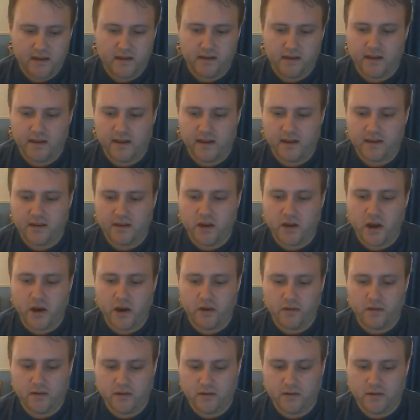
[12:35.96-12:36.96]
Uh, no,
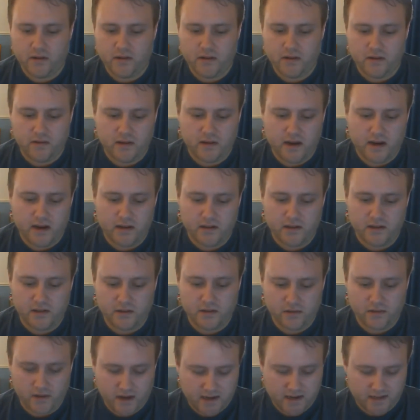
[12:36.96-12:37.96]
you, you can't just
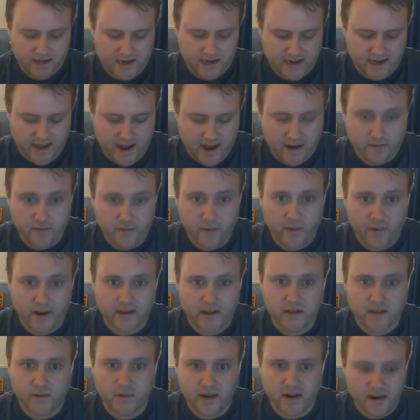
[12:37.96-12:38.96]
sort of like take it out and replace
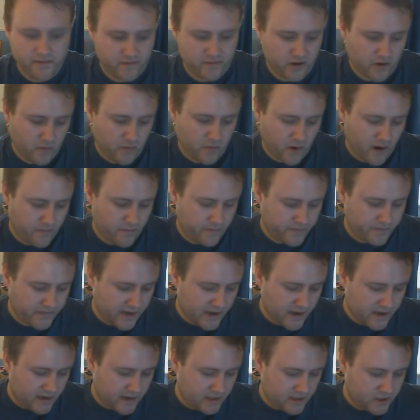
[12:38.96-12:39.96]
it whenever you want.
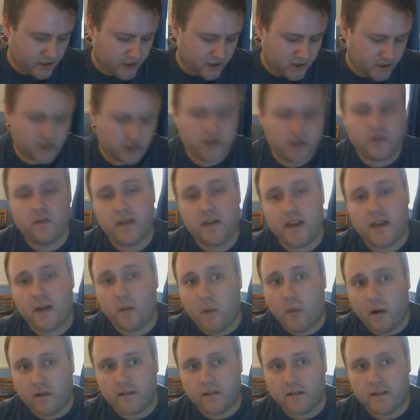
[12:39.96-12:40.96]
It's got a two-year
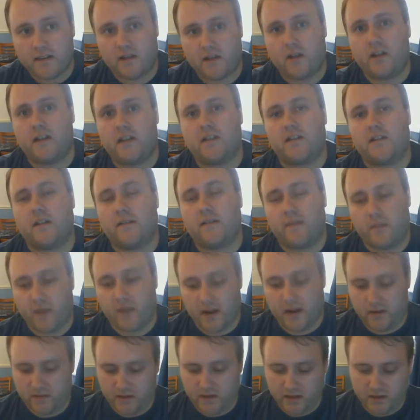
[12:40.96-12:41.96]
warranty on it, so if it
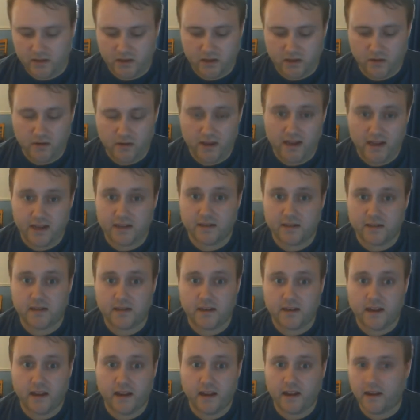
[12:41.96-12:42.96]
breaks within two years,
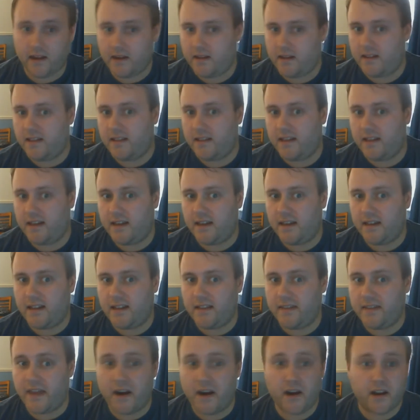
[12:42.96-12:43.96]
uh,
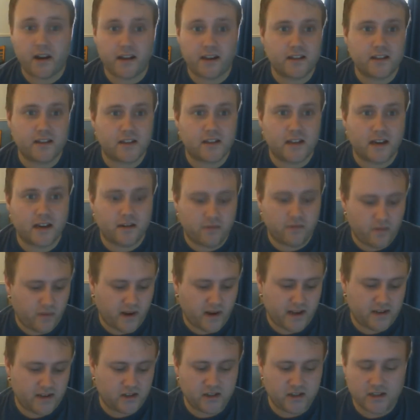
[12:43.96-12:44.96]
then I can just get it
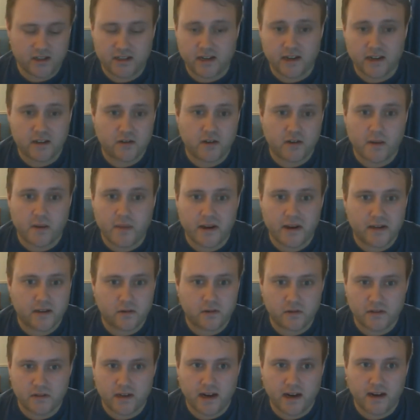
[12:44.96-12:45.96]
replaced. I just send it straight back to
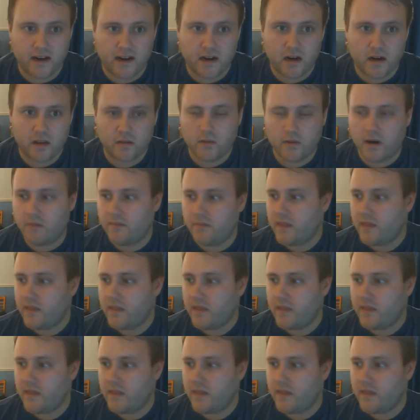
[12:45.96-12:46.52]
Corsair and get another one,